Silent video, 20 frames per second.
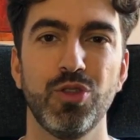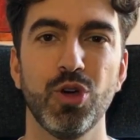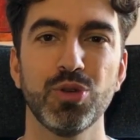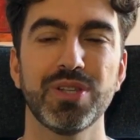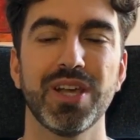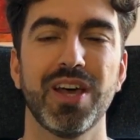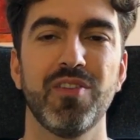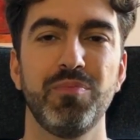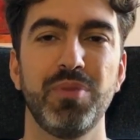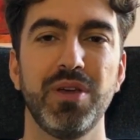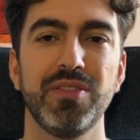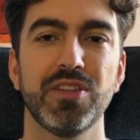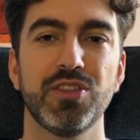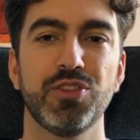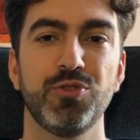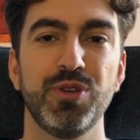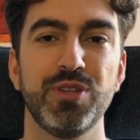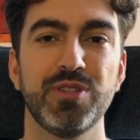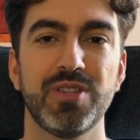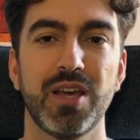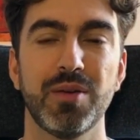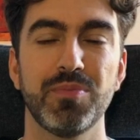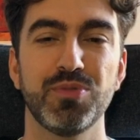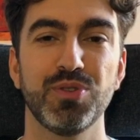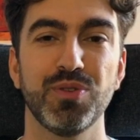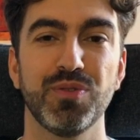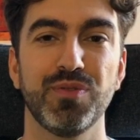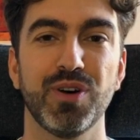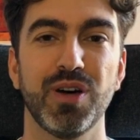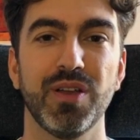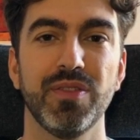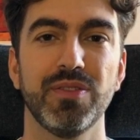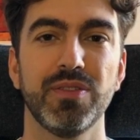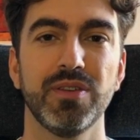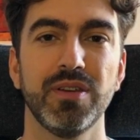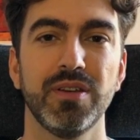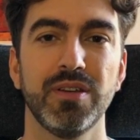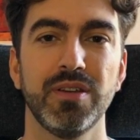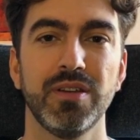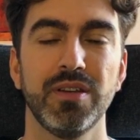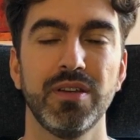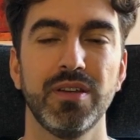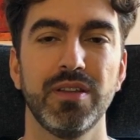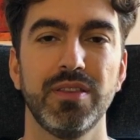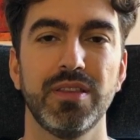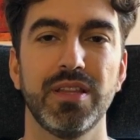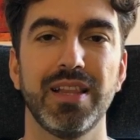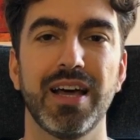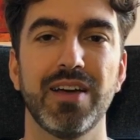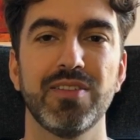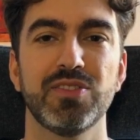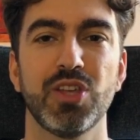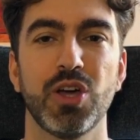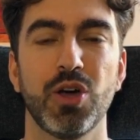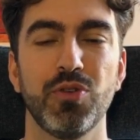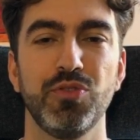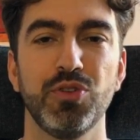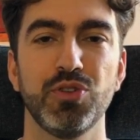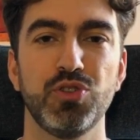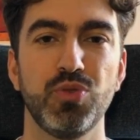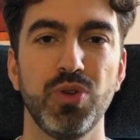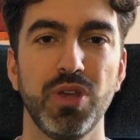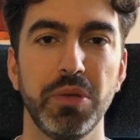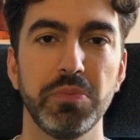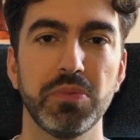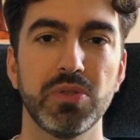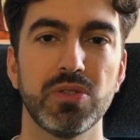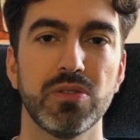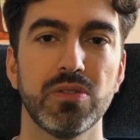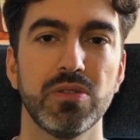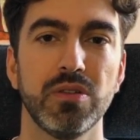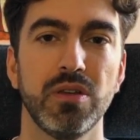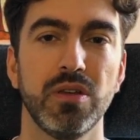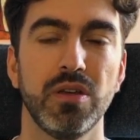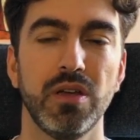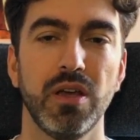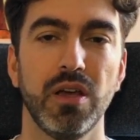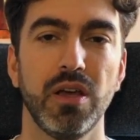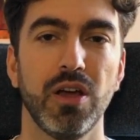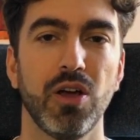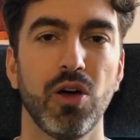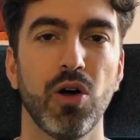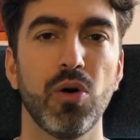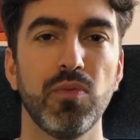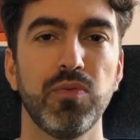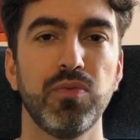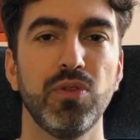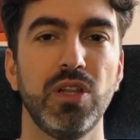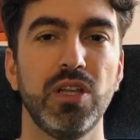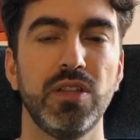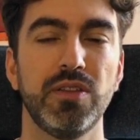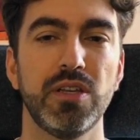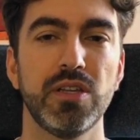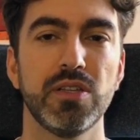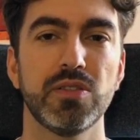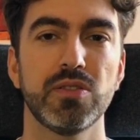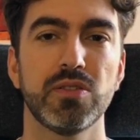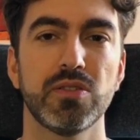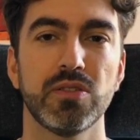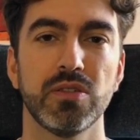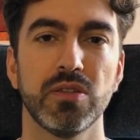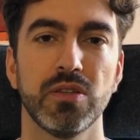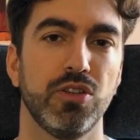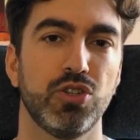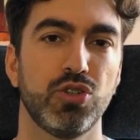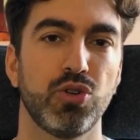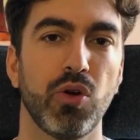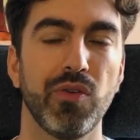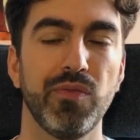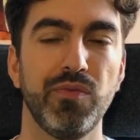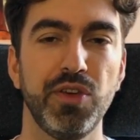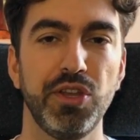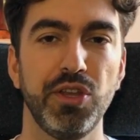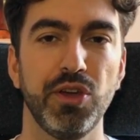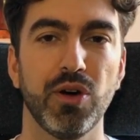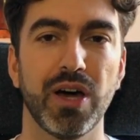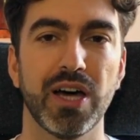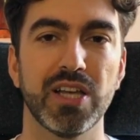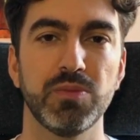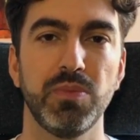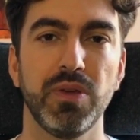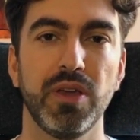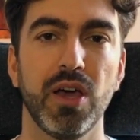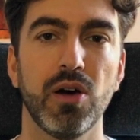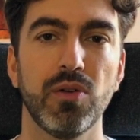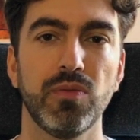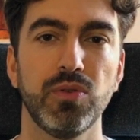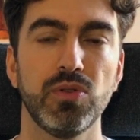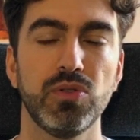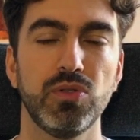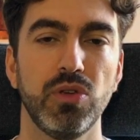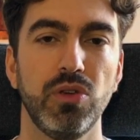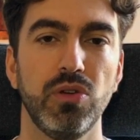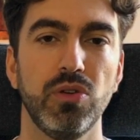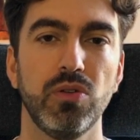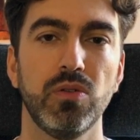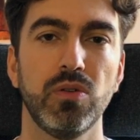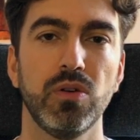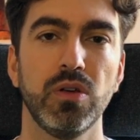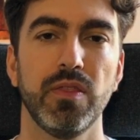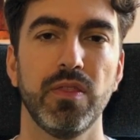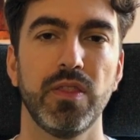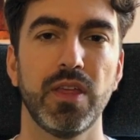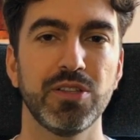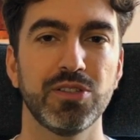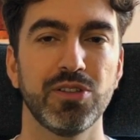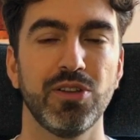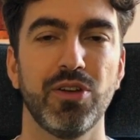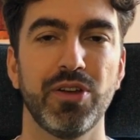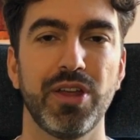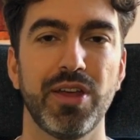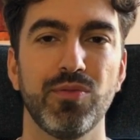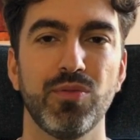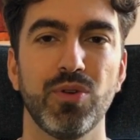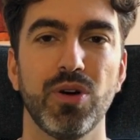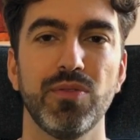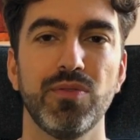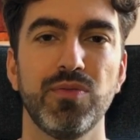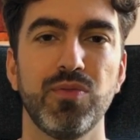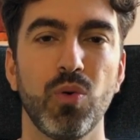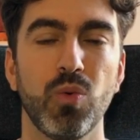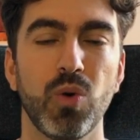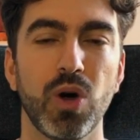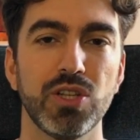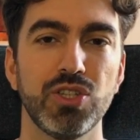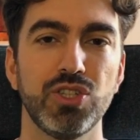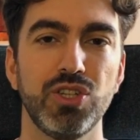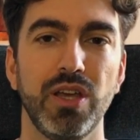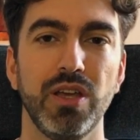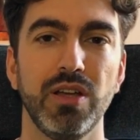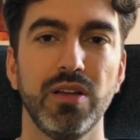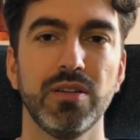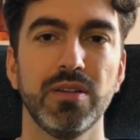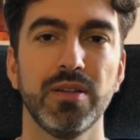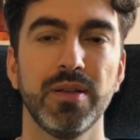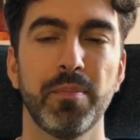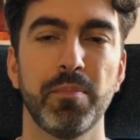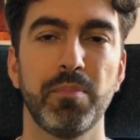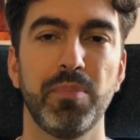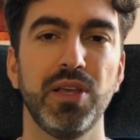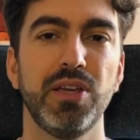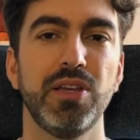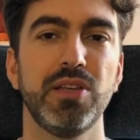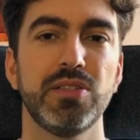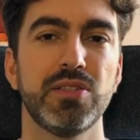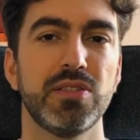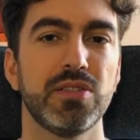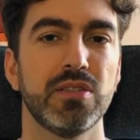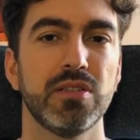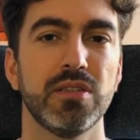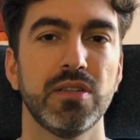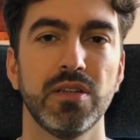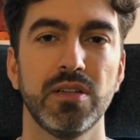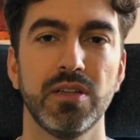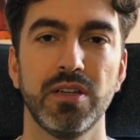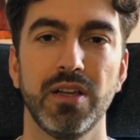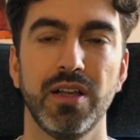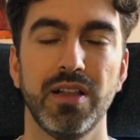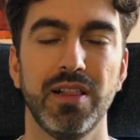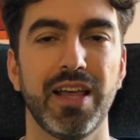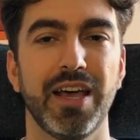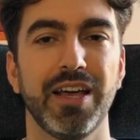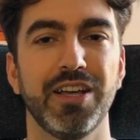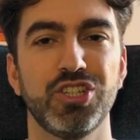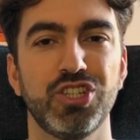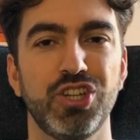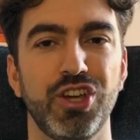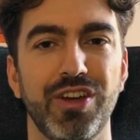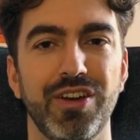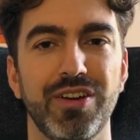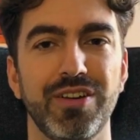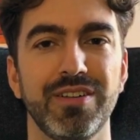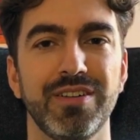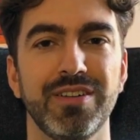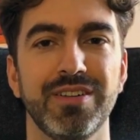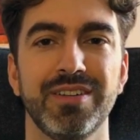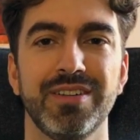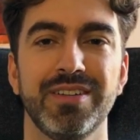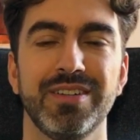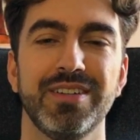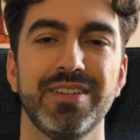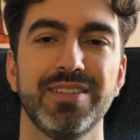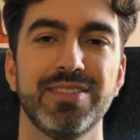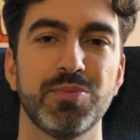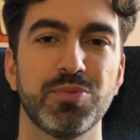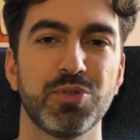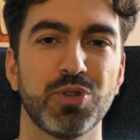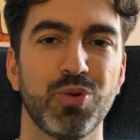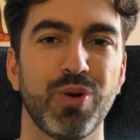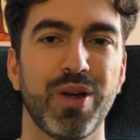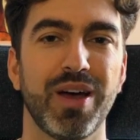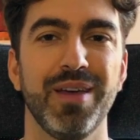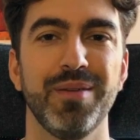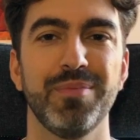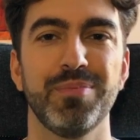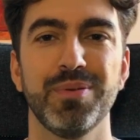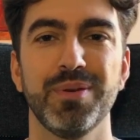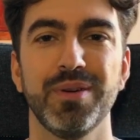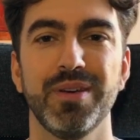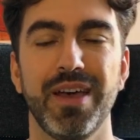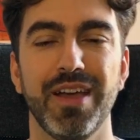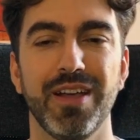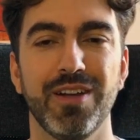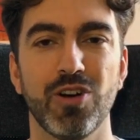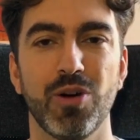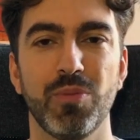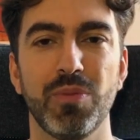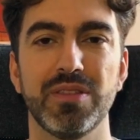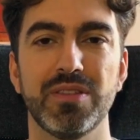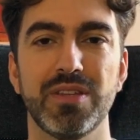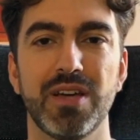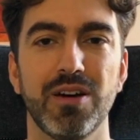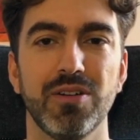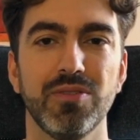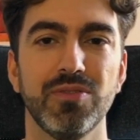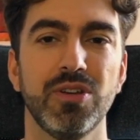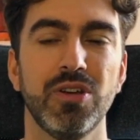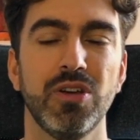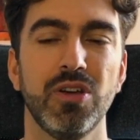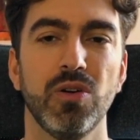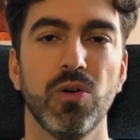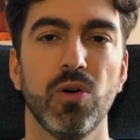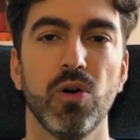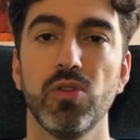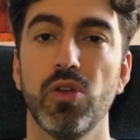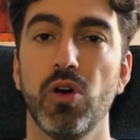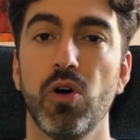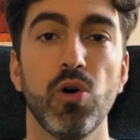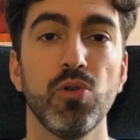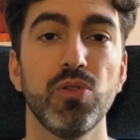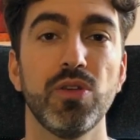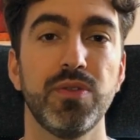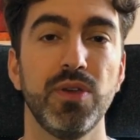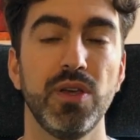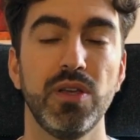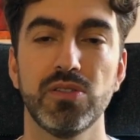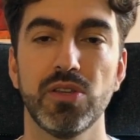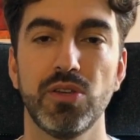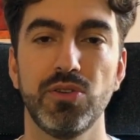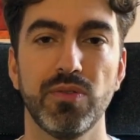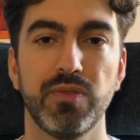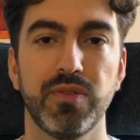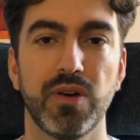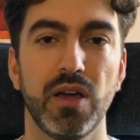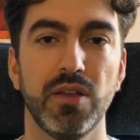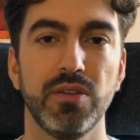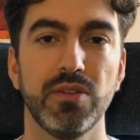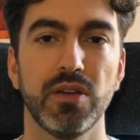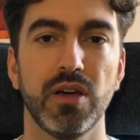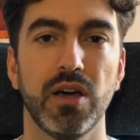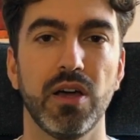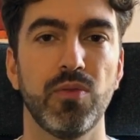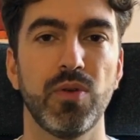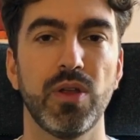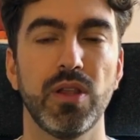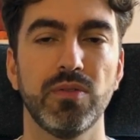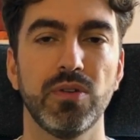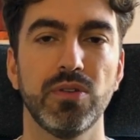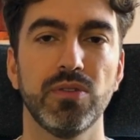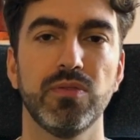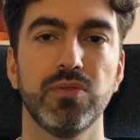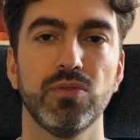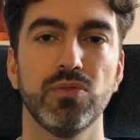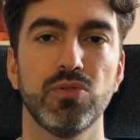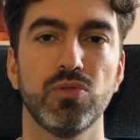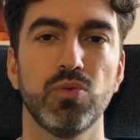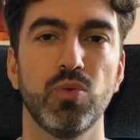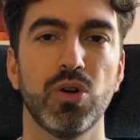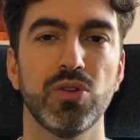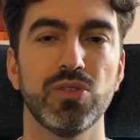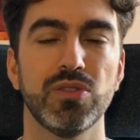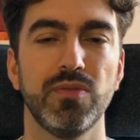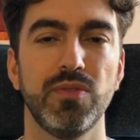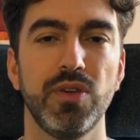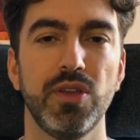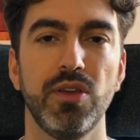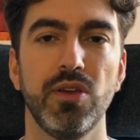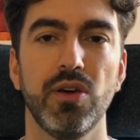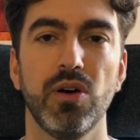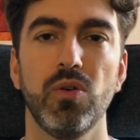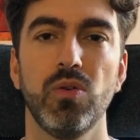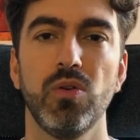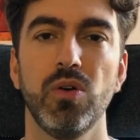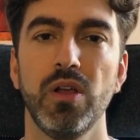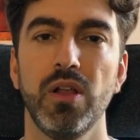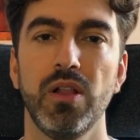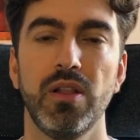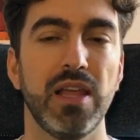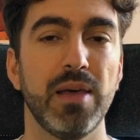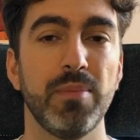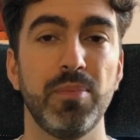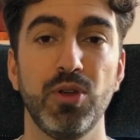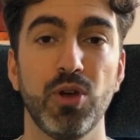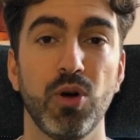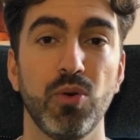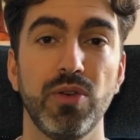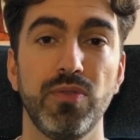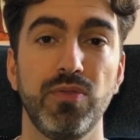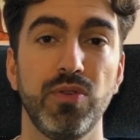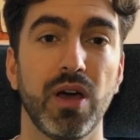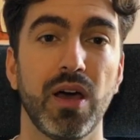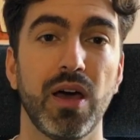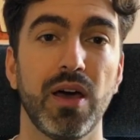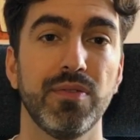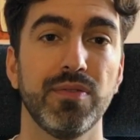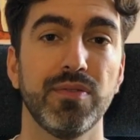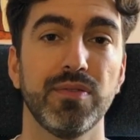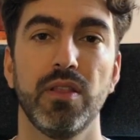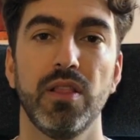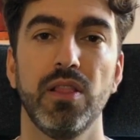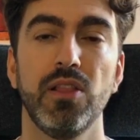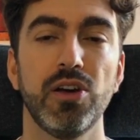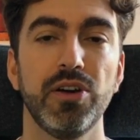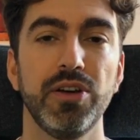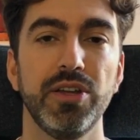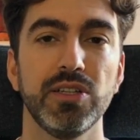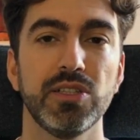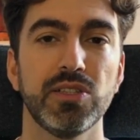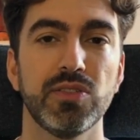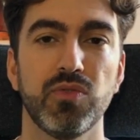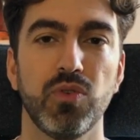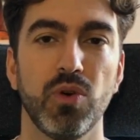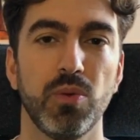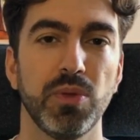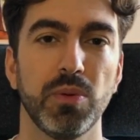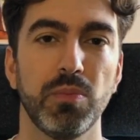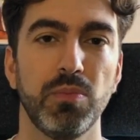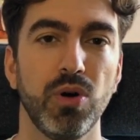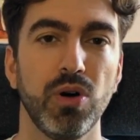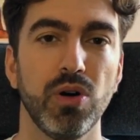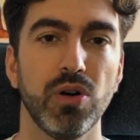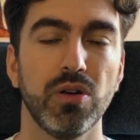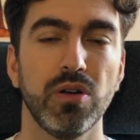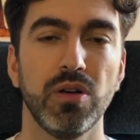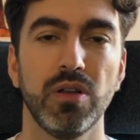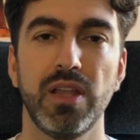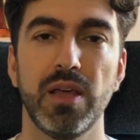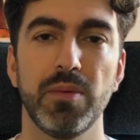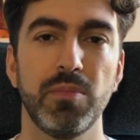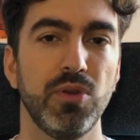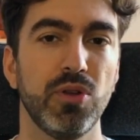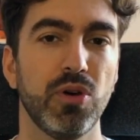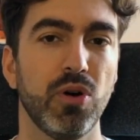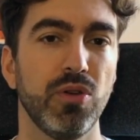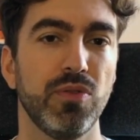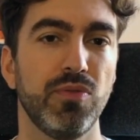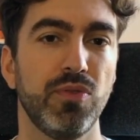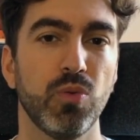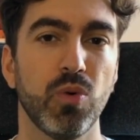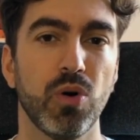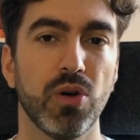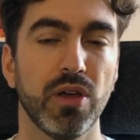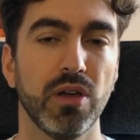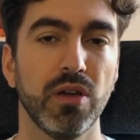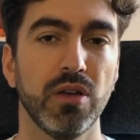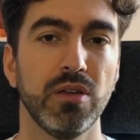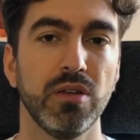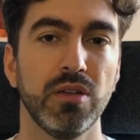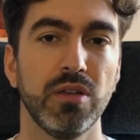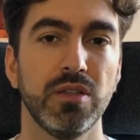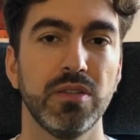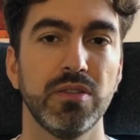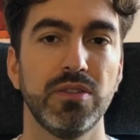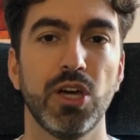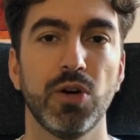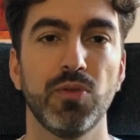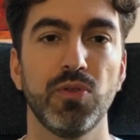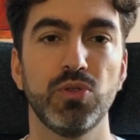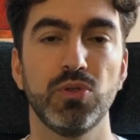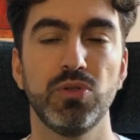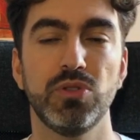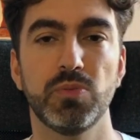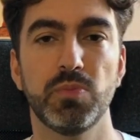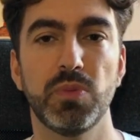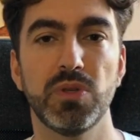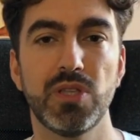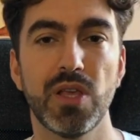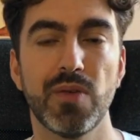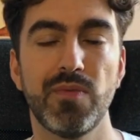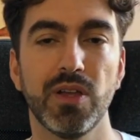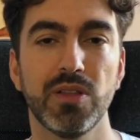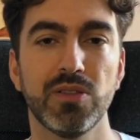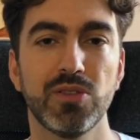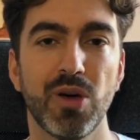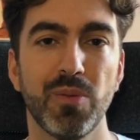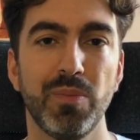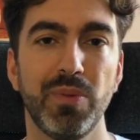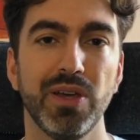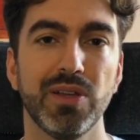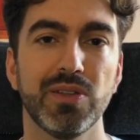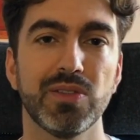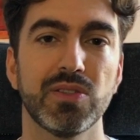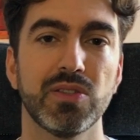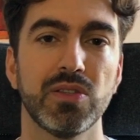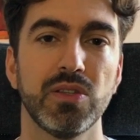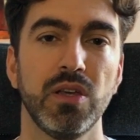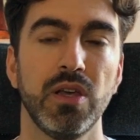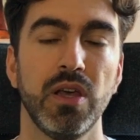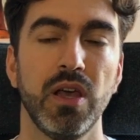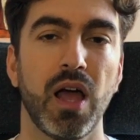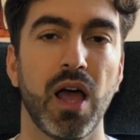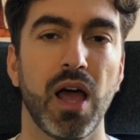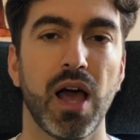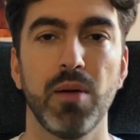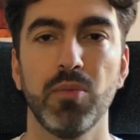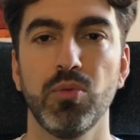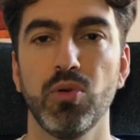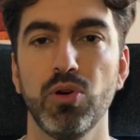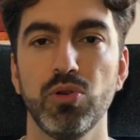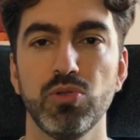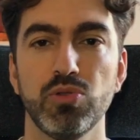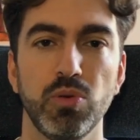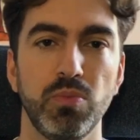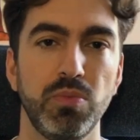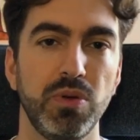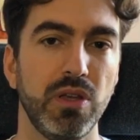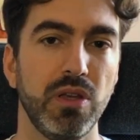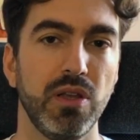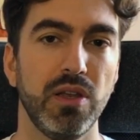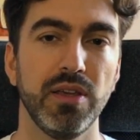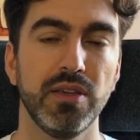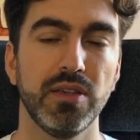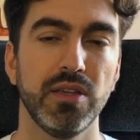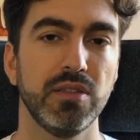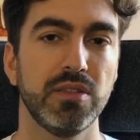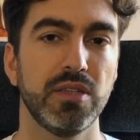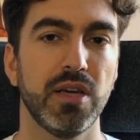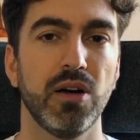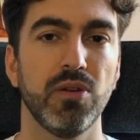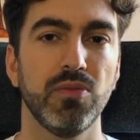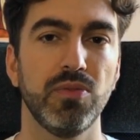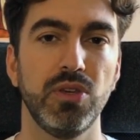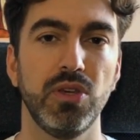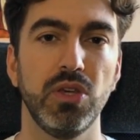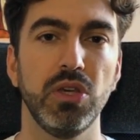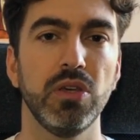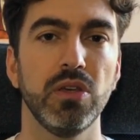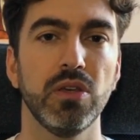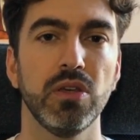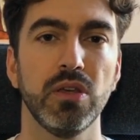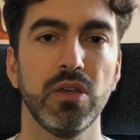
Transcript: Those have been the three steps to fund the lifestyle of your dreams. Hopefully this short video has been helpful to you. Thanks a lot everyone for watching. Please like, share, subscribe, and comment down on all the things that you find are relevant towards the video. Let me know if you have learnings from the book. Let me know if you wanna delve into specific topics. I'm going to be linking down the